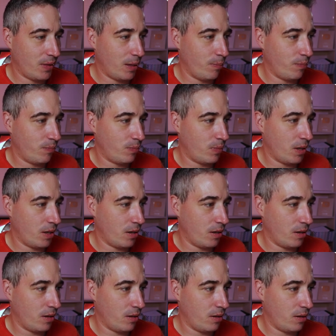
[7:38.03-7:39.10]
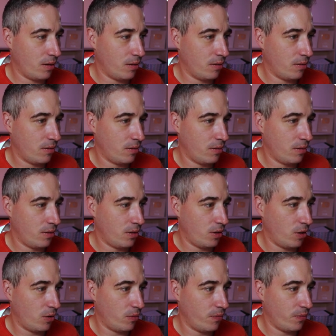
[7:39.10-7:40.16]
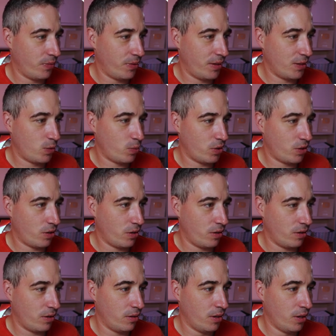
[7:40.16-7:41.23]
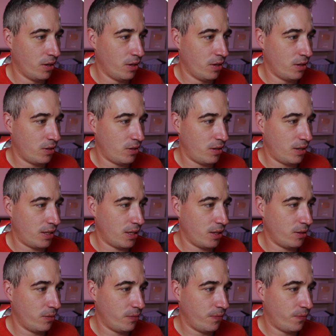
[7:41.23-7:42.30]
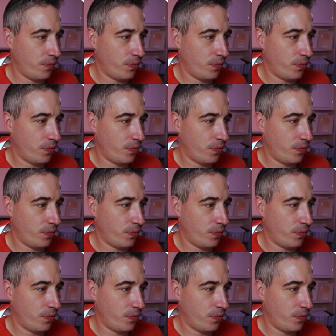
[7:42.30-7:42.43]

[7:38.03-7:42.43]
They, uh, no, this will turn to the yellow.